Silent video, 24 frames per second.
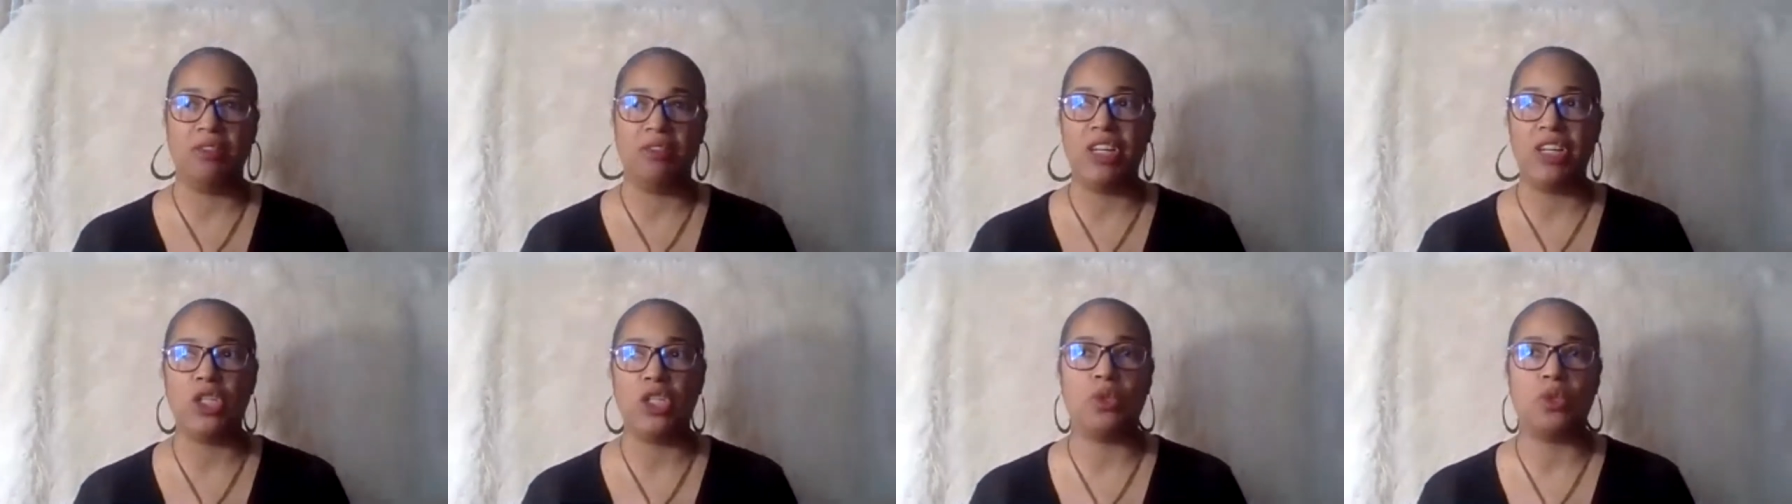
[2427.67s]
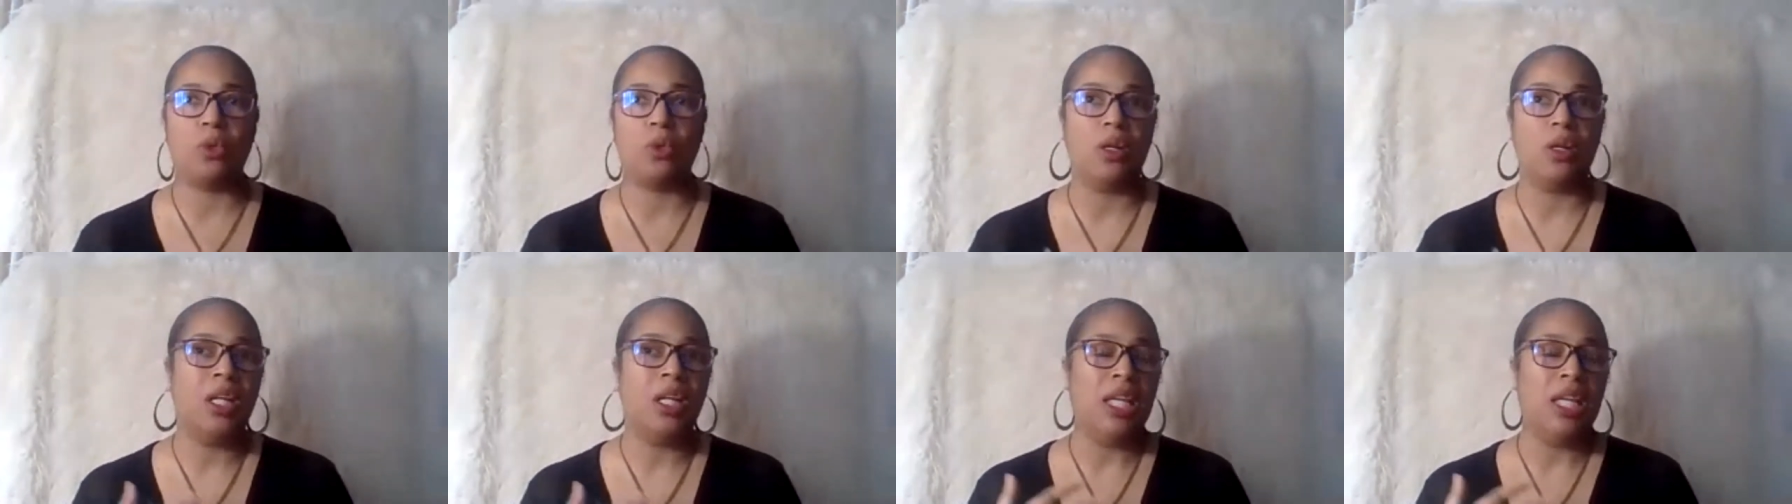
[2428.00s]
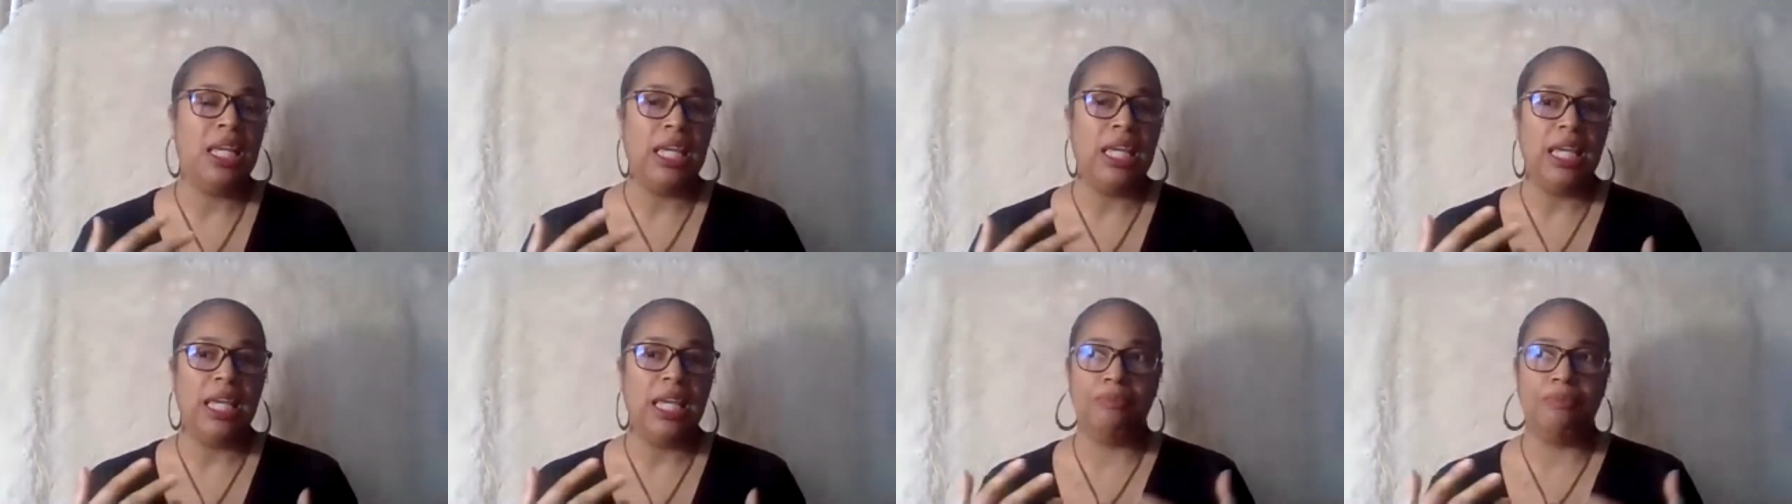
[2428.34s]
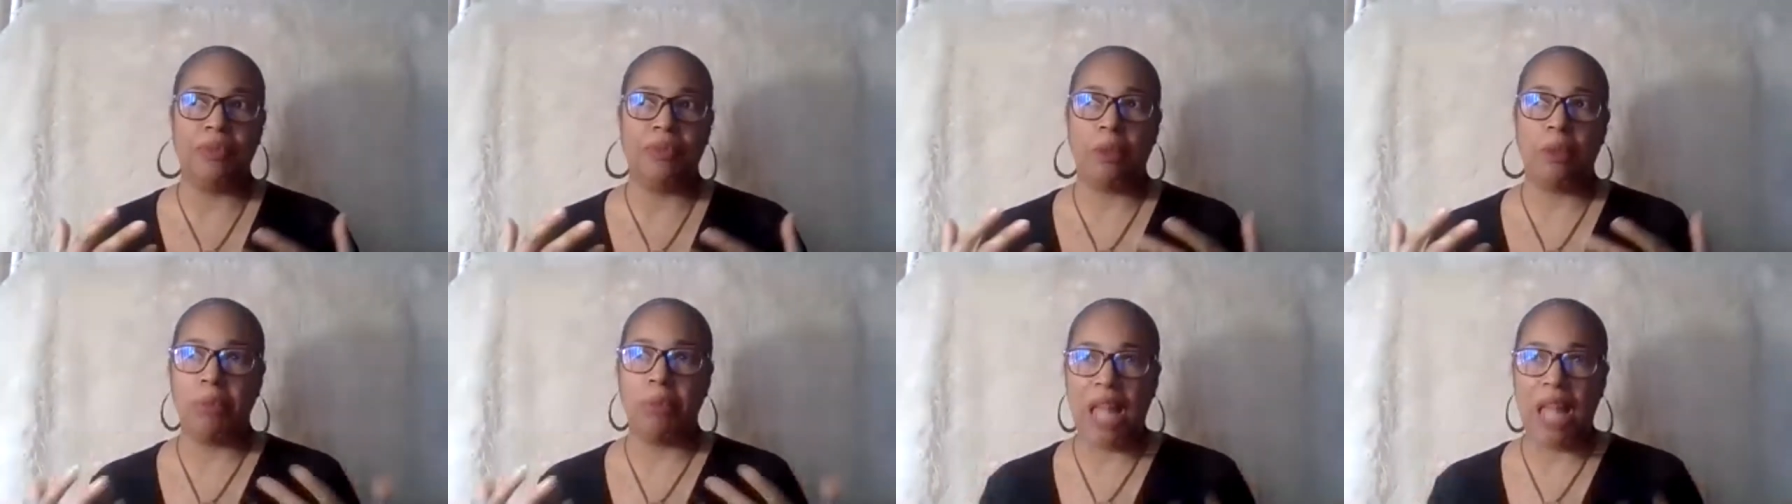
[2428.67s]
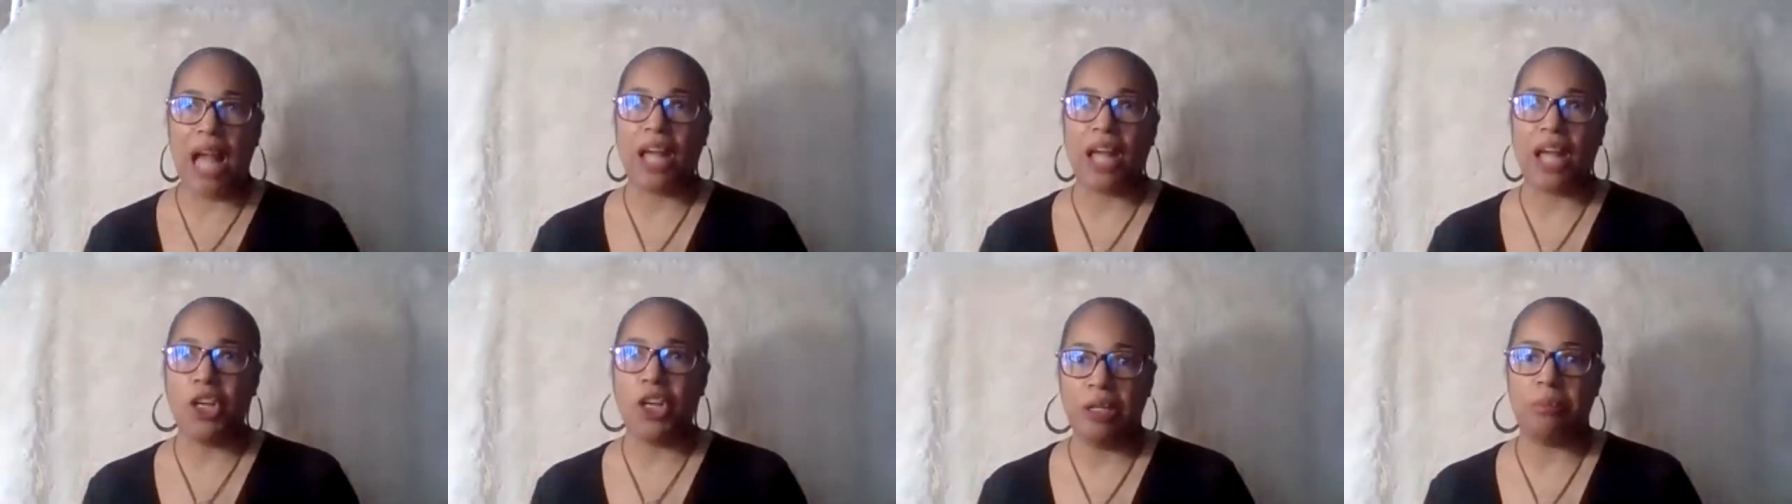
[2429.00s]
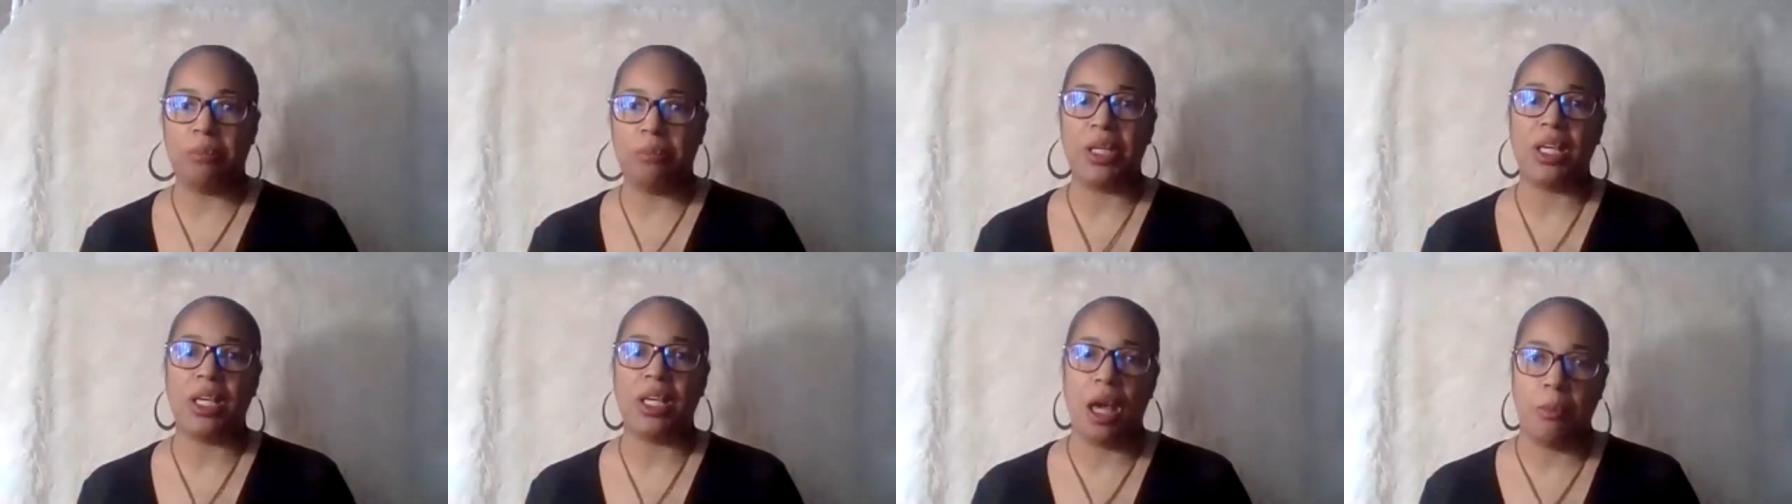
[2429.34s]
visual. The block could
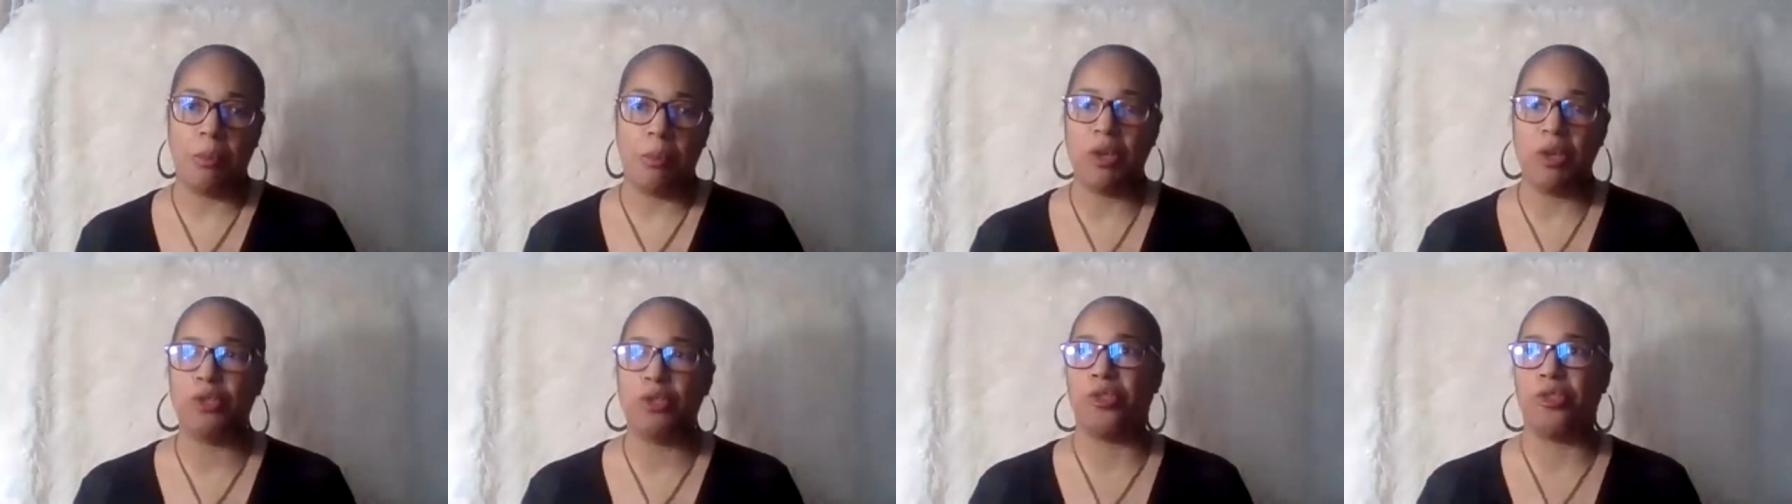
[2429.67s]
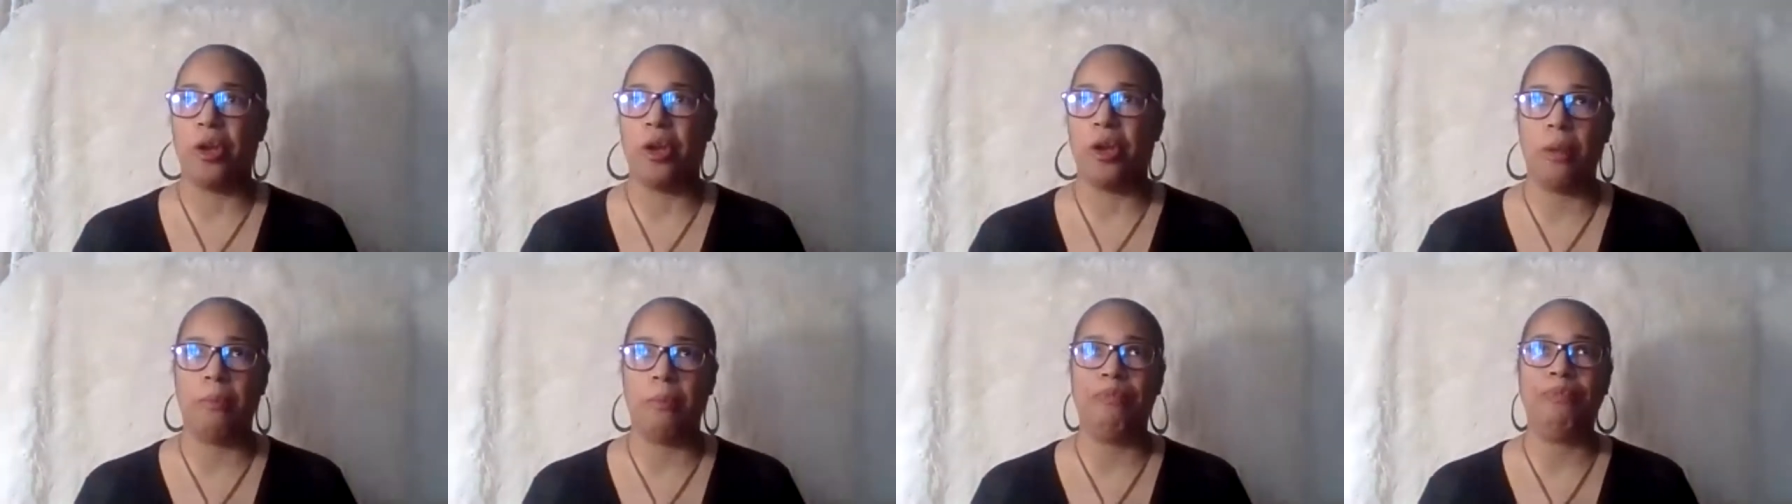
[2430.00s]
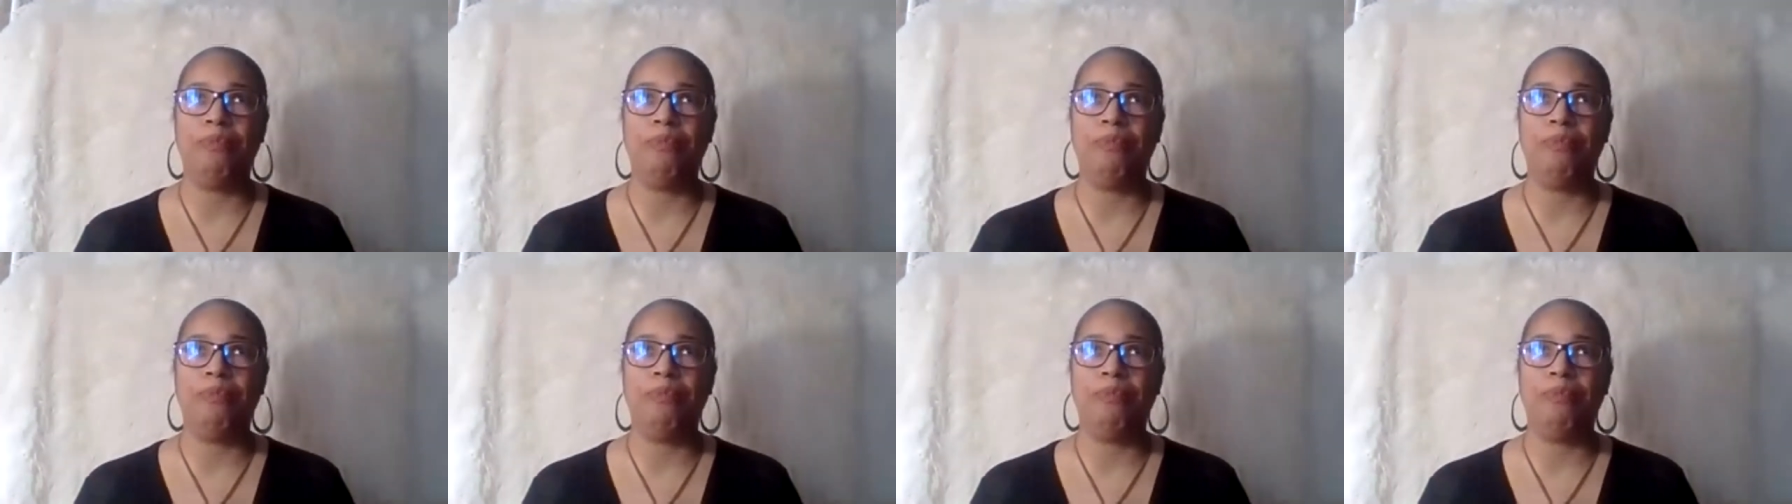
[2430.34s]
be coming from